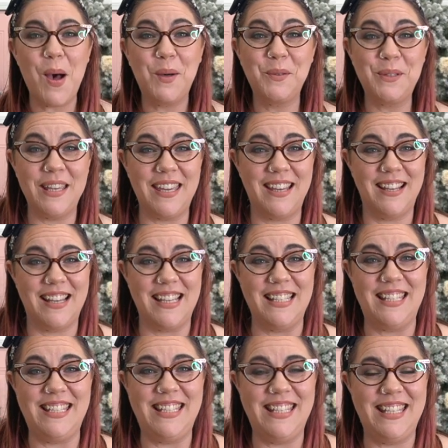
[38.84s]
Alright
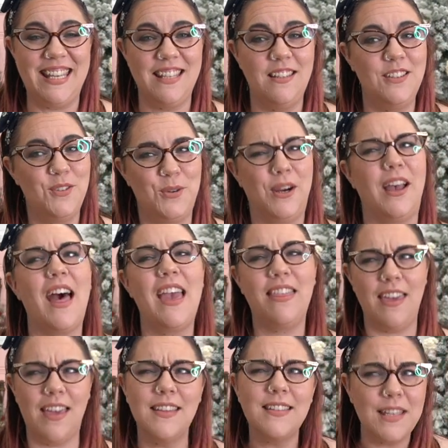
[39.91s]
guys, today's tutorial I
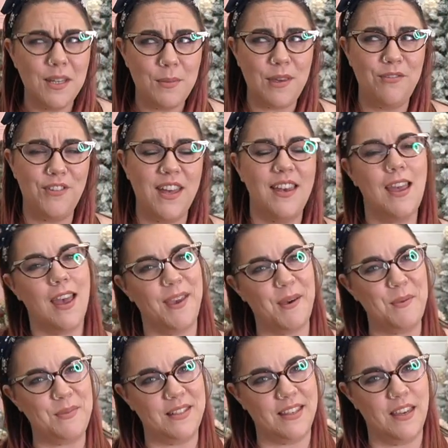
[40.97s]
think is going to be fun. I
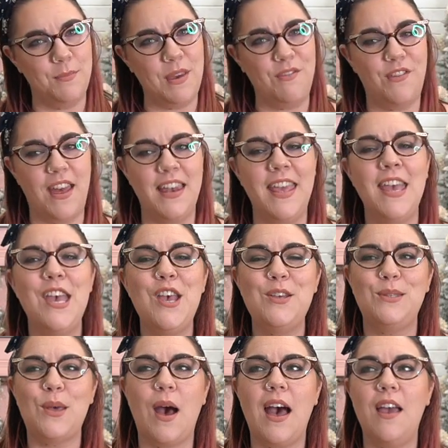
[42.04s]
hope it's going to be fun.
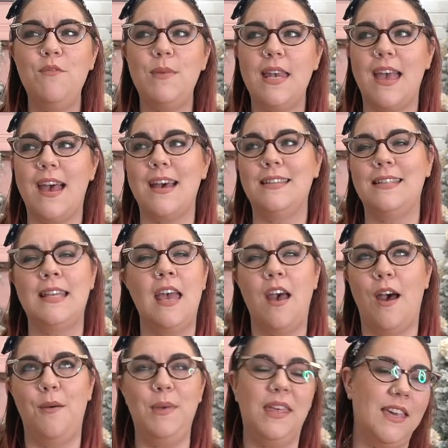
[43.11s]
So I've been asked
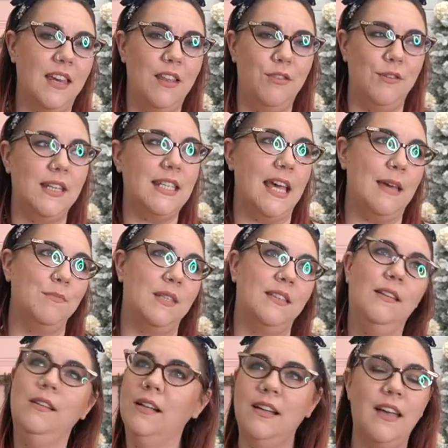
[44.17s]
a million and three times,
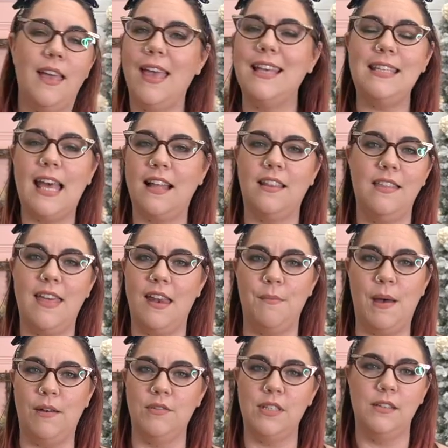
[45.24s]
exactly that
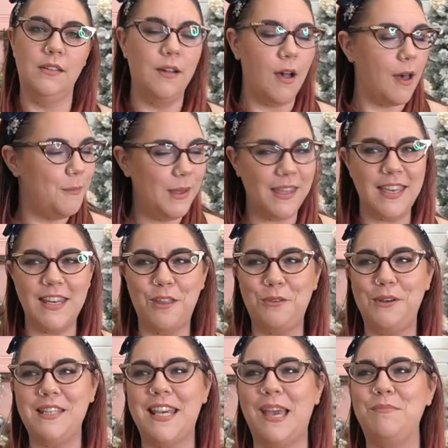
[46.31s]
amount, a million and
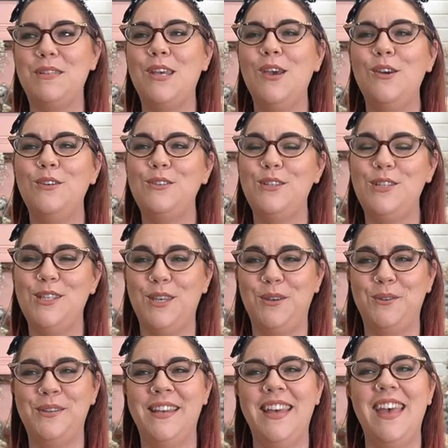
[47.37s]
three times to
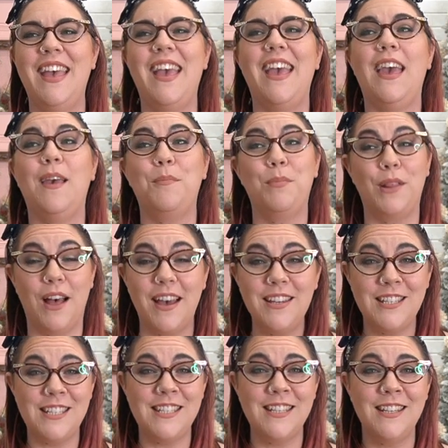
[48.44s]
do a
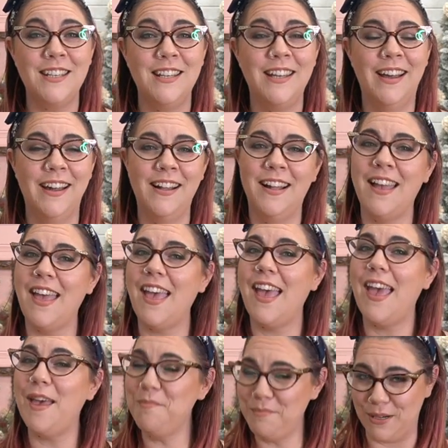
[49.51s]
blush
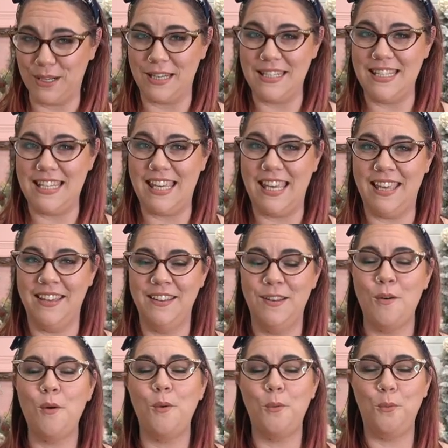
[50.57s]
and burgundy
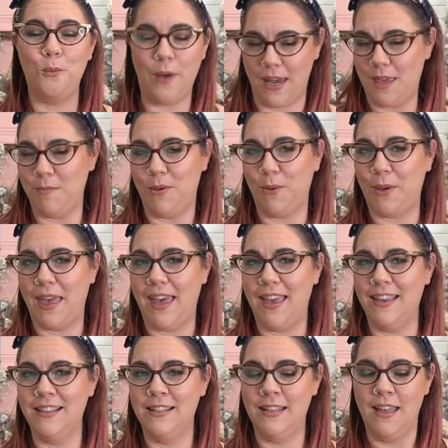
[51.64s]
wedding bouquet.